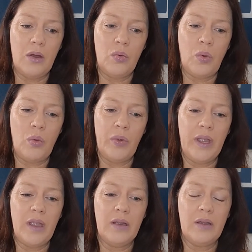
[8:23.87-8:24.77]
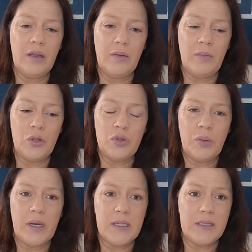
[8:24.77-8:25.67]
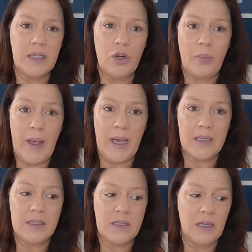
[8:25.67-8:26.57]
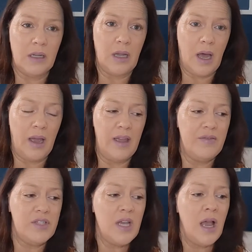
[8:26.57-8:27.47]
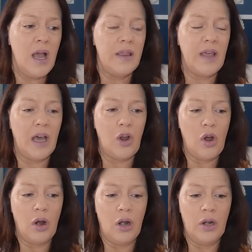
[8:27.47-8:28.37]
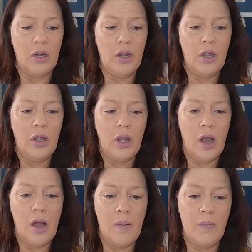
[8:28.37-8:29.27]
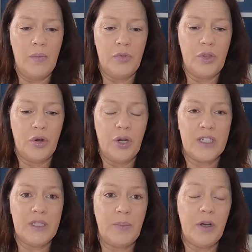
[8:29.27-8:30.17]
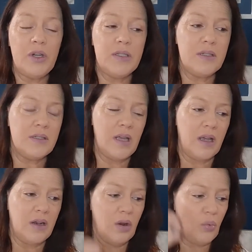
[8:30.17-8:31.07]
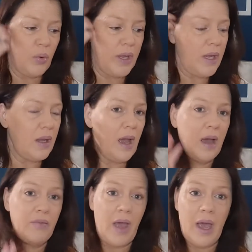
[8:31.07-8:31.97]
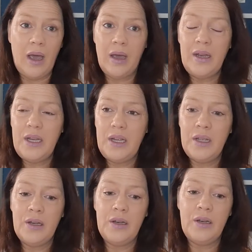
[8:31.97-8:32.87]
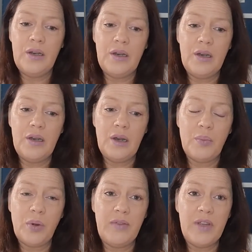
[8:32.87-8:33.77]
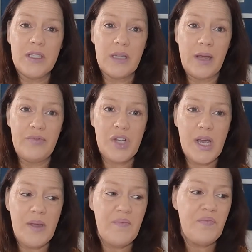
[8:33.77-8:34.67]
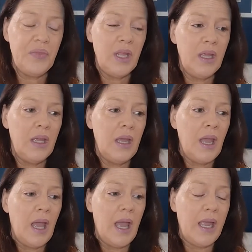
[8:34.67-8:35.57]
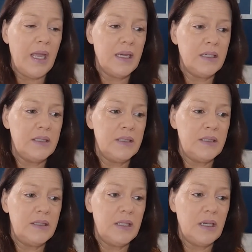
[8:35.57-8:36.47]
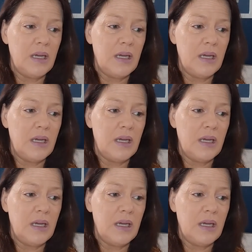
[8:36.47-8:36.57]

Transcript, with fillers: what we most would consider past lives, that are, um, they're experiences that we have had in a previous lifetime, and